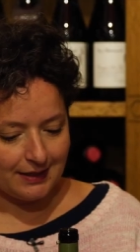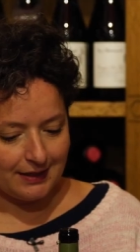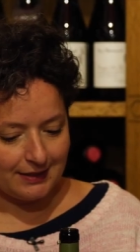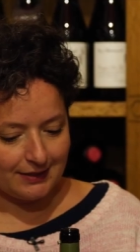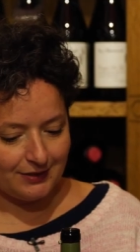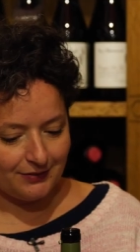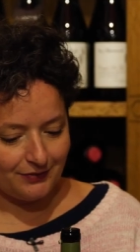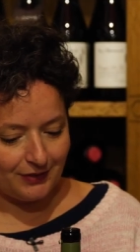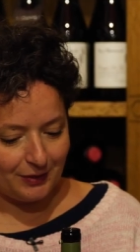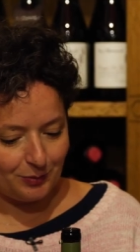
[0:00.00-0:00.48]

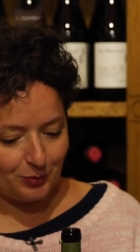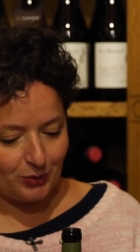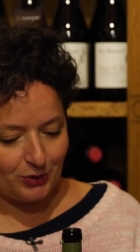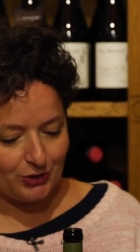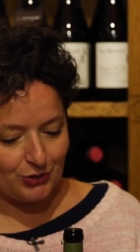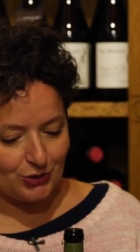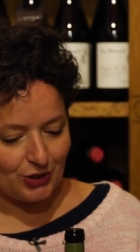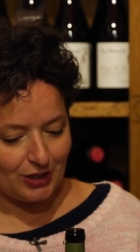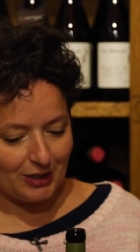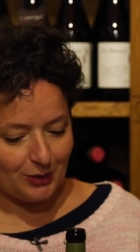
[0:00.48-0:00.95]
The
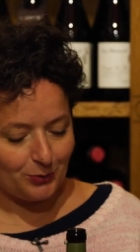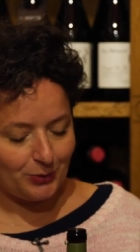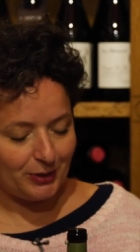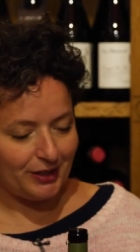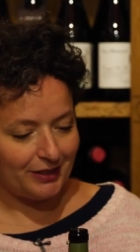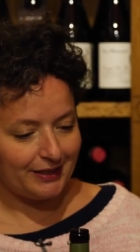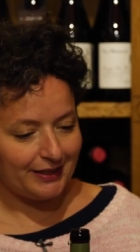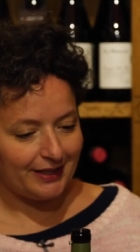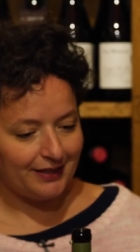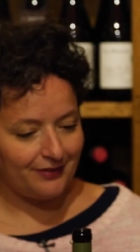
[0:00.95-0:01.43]
Valpolicella we
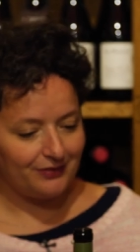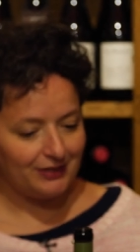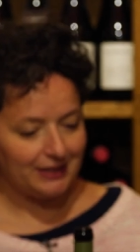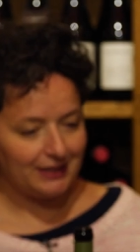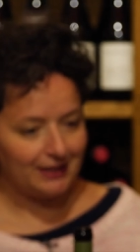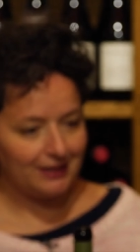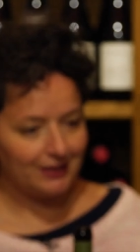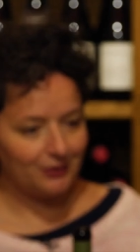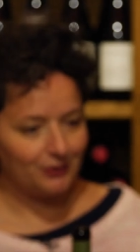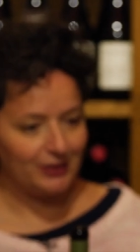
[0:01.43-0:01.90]
are having
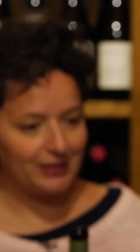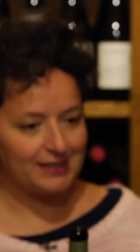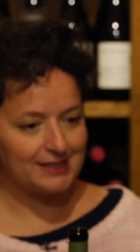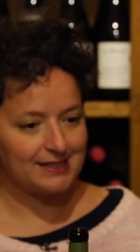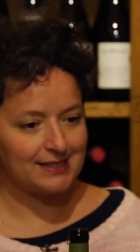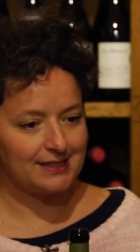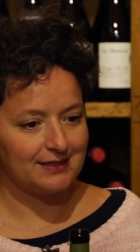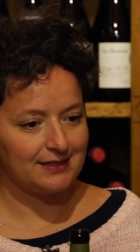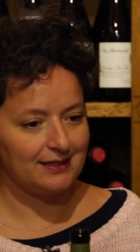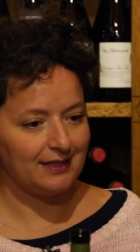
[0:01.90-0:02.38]
now,
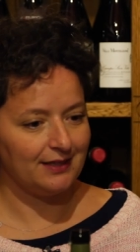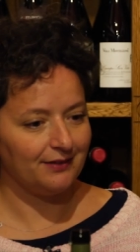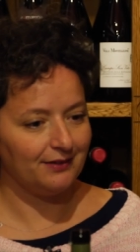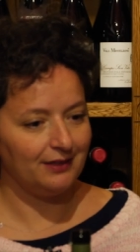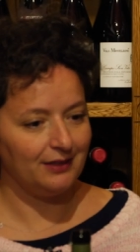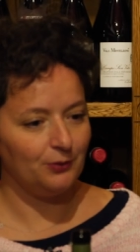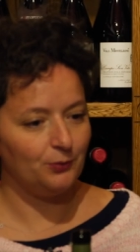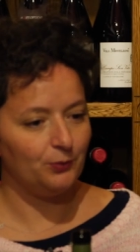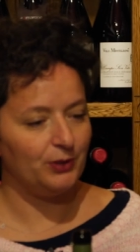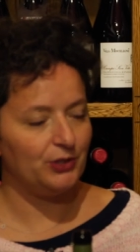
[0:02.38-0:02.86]
it's
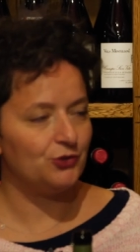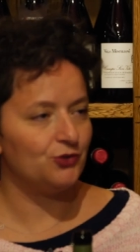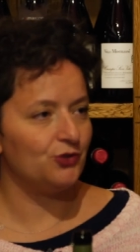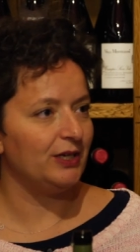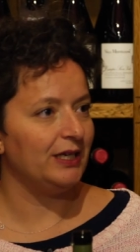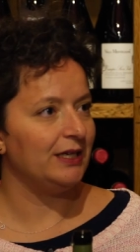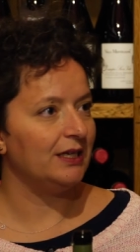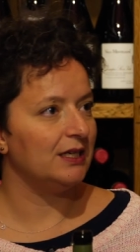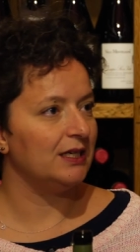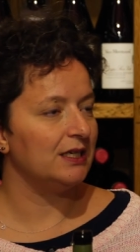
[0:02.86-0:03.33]
something we
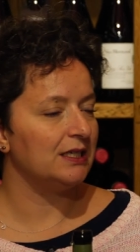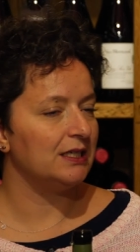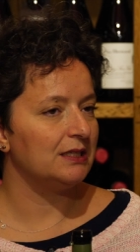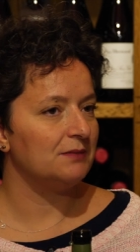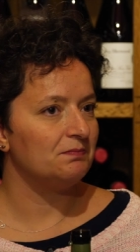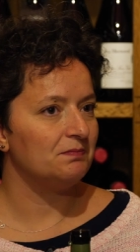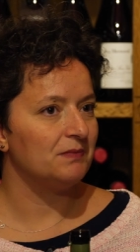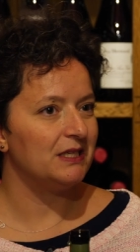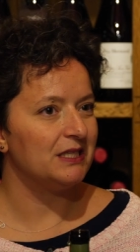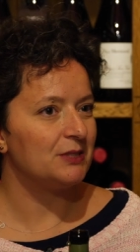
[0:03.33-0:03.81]
drink
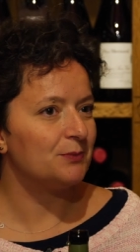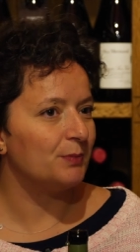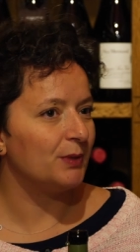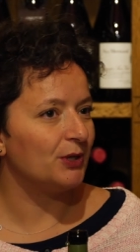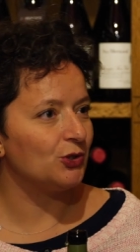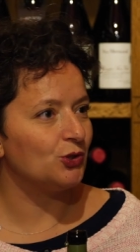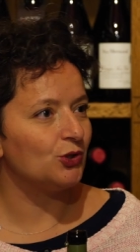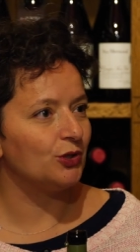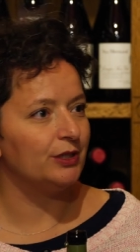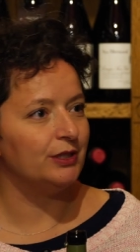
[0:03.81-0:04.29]

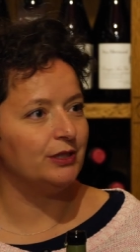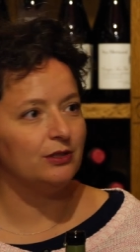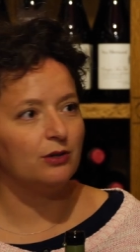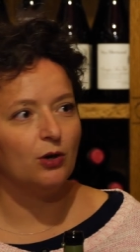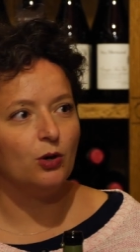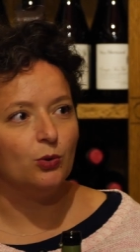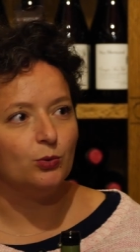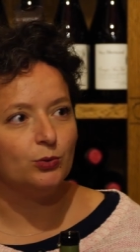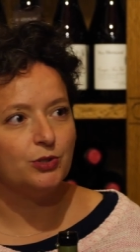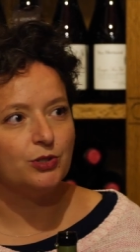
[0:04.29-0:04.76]
especially in
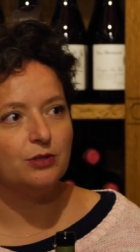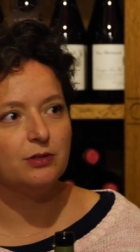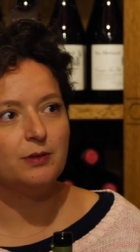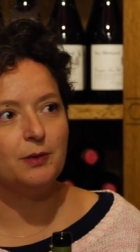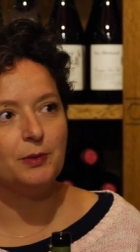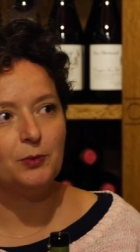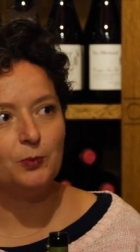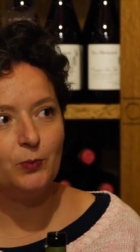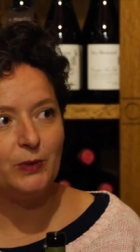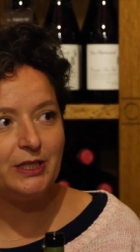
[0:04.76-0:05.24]
autumn
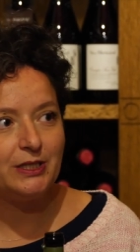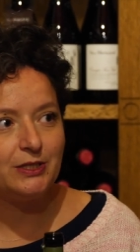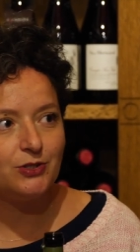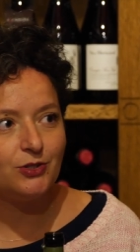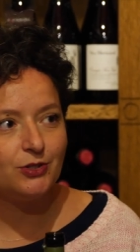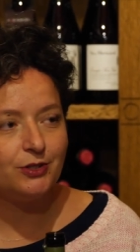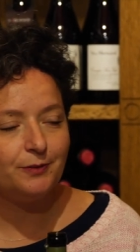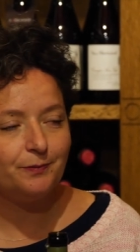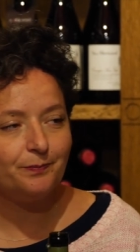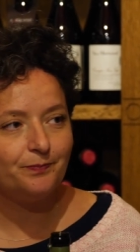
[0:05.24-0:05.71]
and
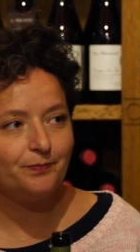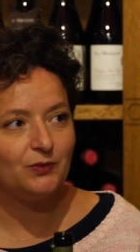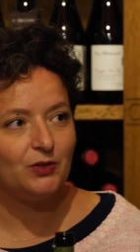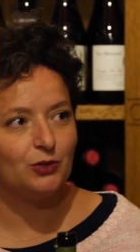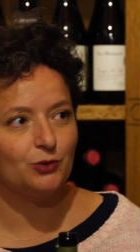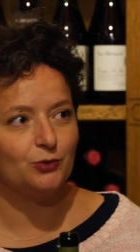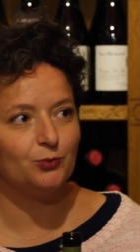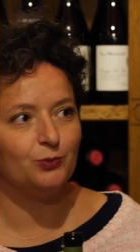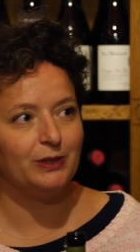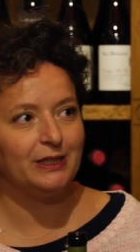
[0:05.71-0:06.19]
winter,
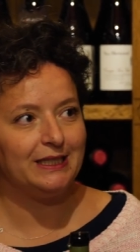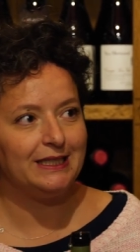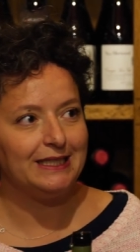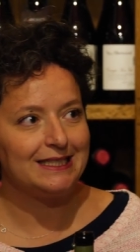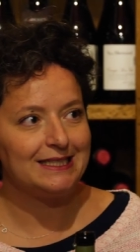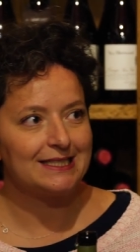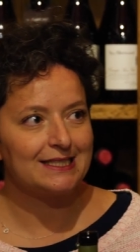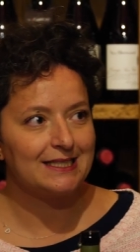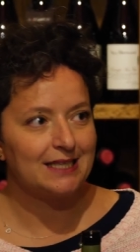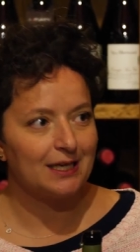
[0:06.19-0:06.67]
not really
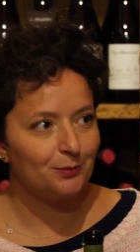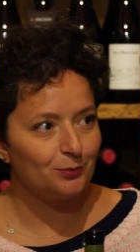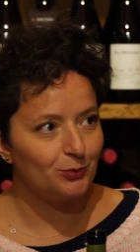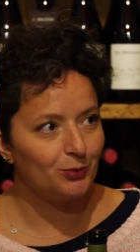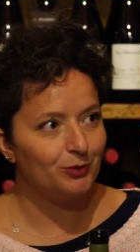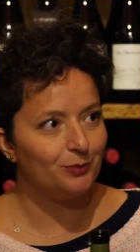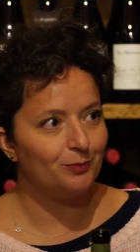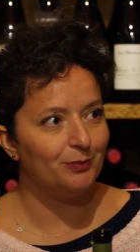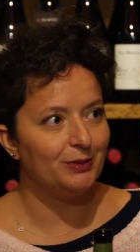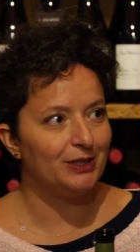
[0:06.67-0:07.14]
in
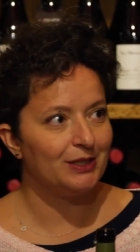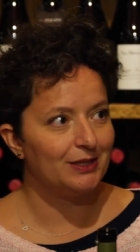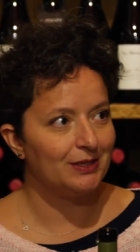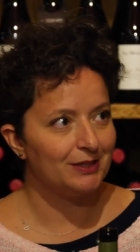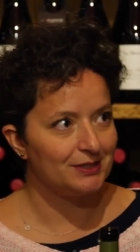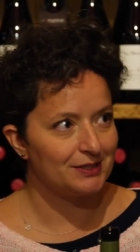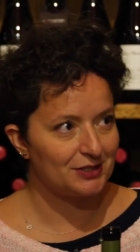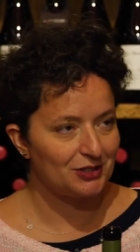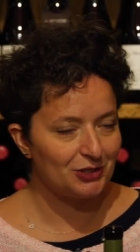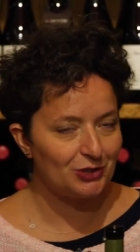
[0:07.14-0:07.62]
summer
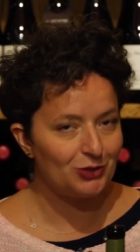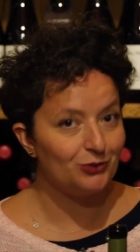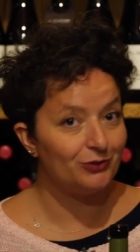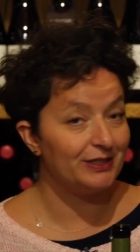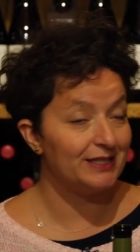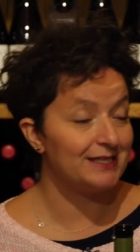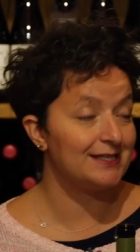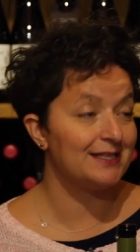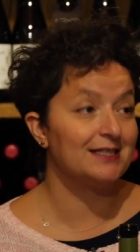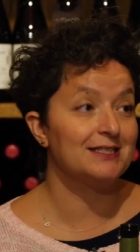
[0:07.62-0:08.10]
because here
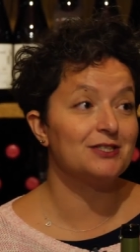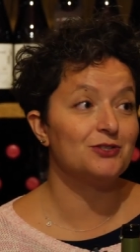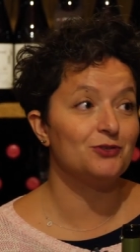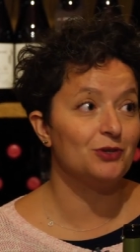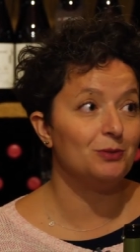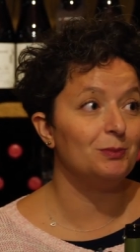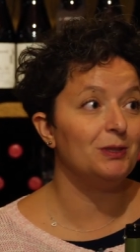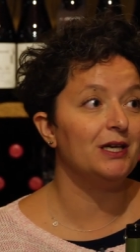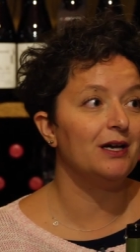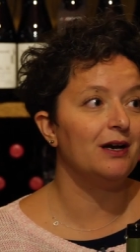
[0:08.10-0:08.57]
it's
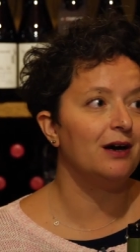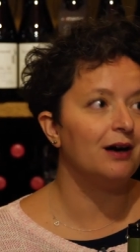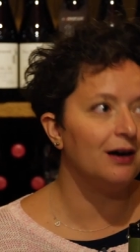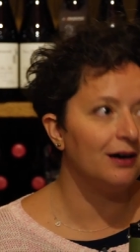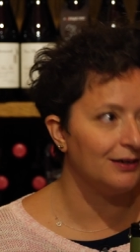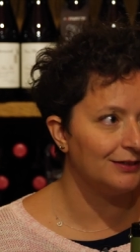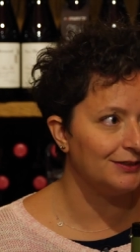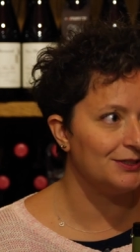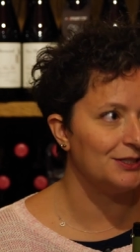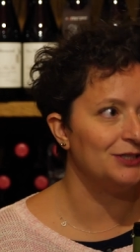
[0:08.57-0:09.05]
extremely
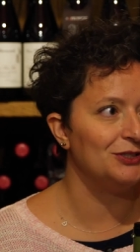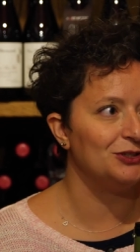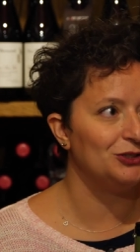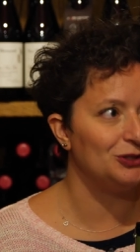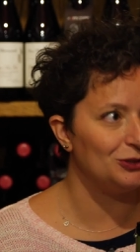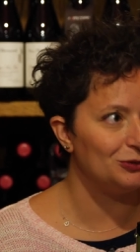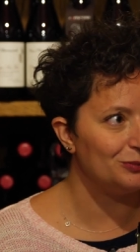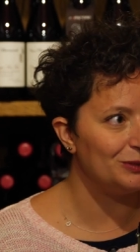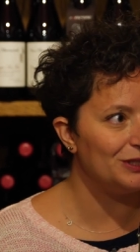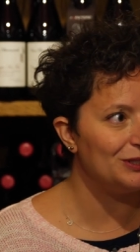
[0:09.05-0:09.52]
hot and
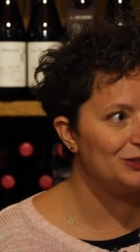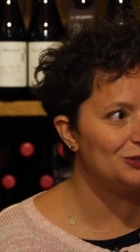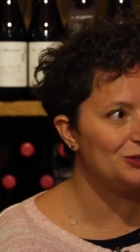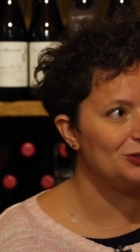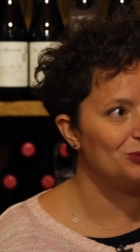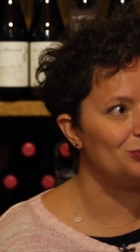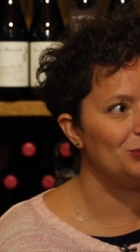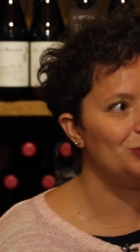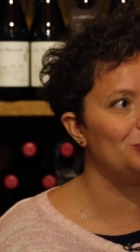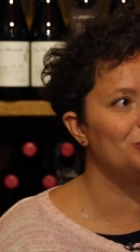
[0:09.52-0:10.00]
humid,
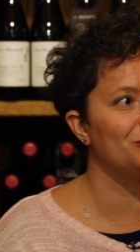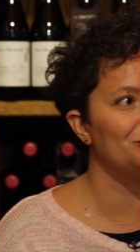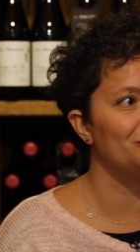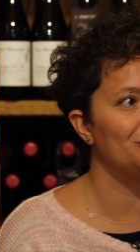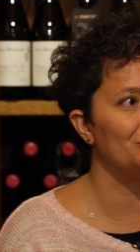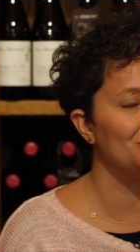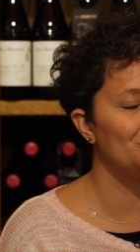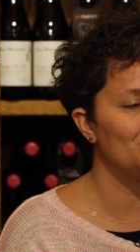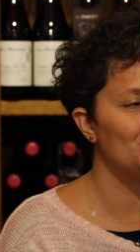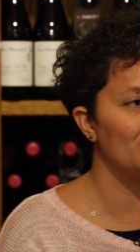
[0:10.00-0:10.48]
so we
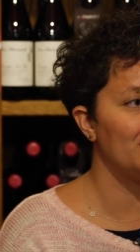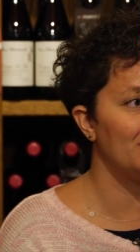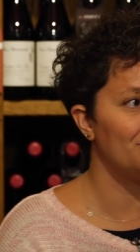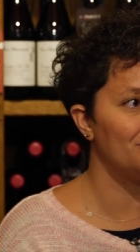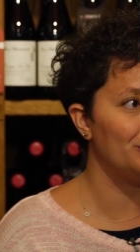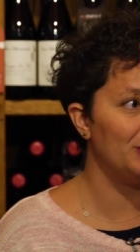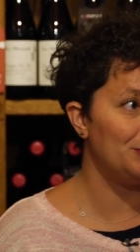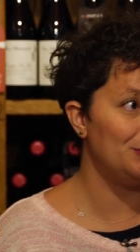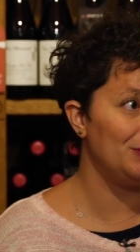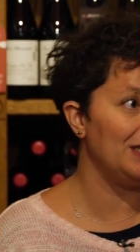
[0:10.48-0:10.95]
prefer to
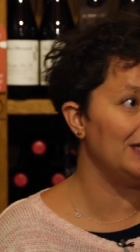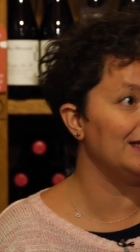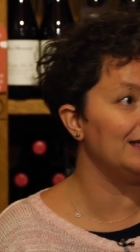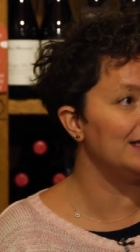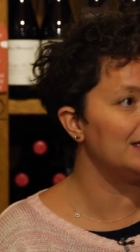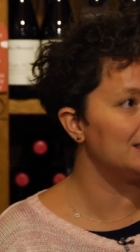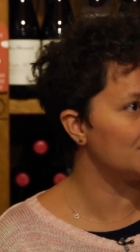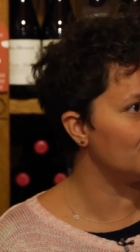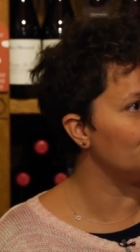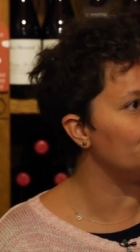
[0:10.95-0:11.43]
have maybe a
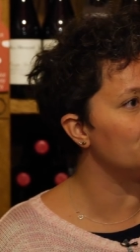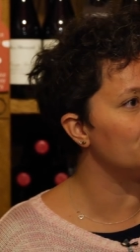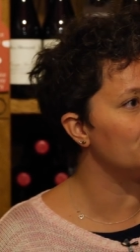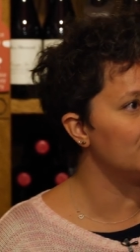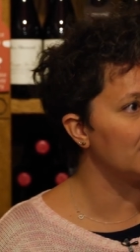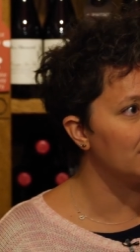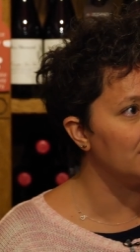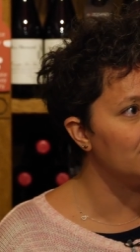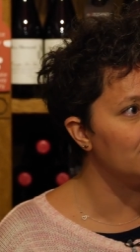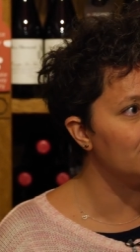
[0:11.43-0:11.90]
glass of
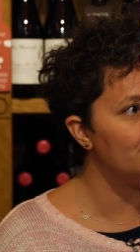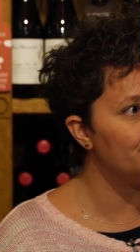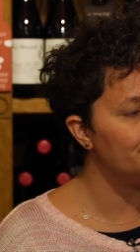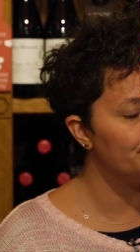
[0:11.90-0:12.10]
Prosecco.